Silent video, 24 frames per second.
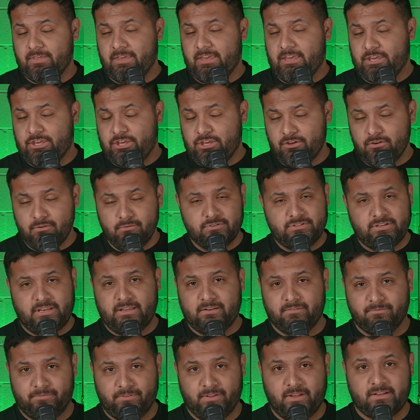the huge
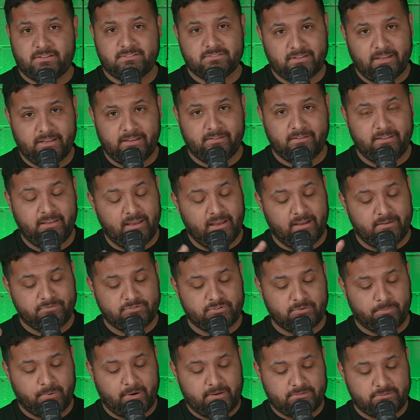influx, likely, of
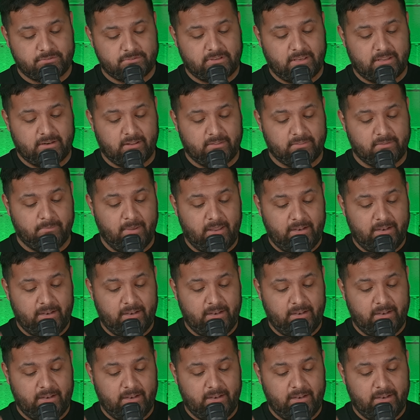suppressors getting on the